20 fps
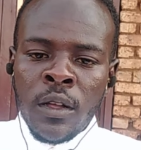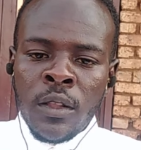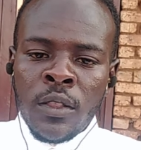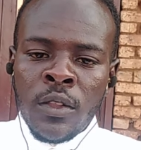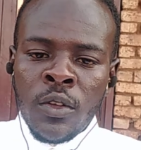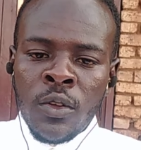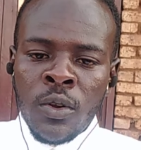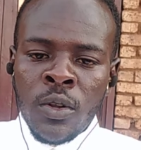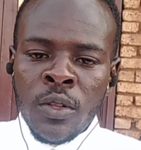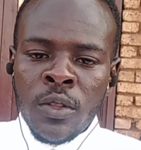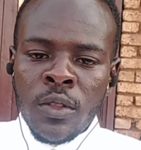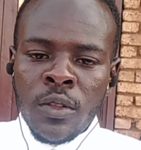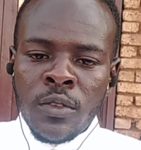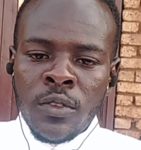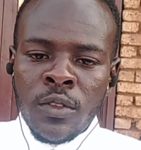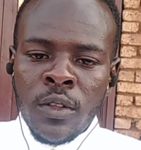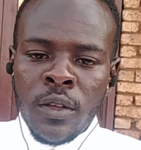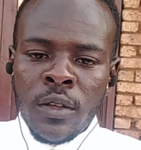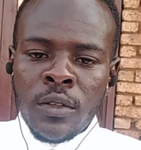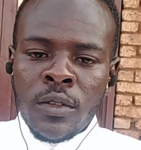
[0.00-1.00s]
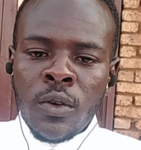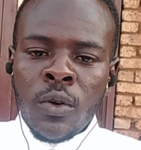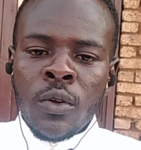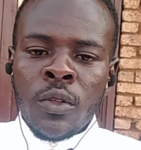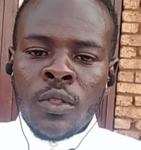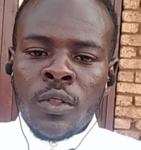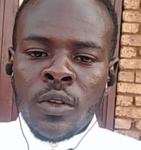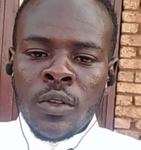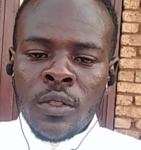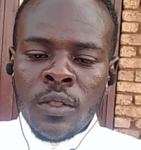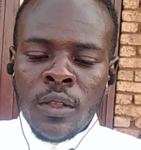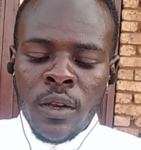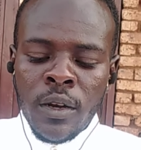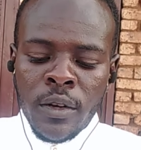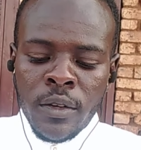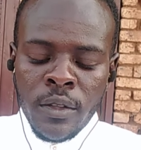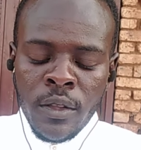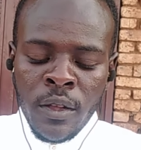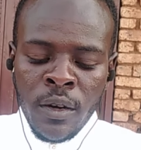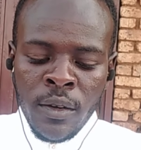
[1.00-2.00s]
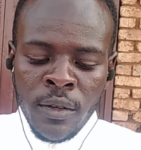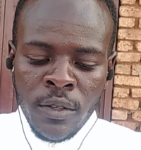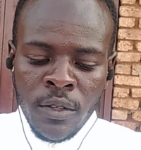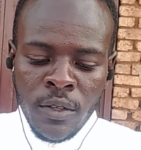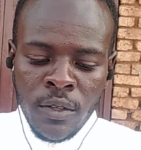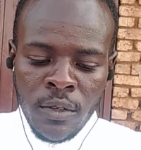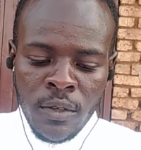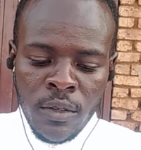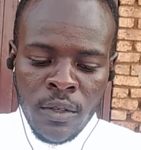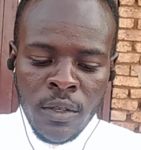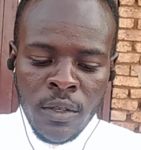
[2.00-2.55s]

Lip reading: during the stage or during the lecture.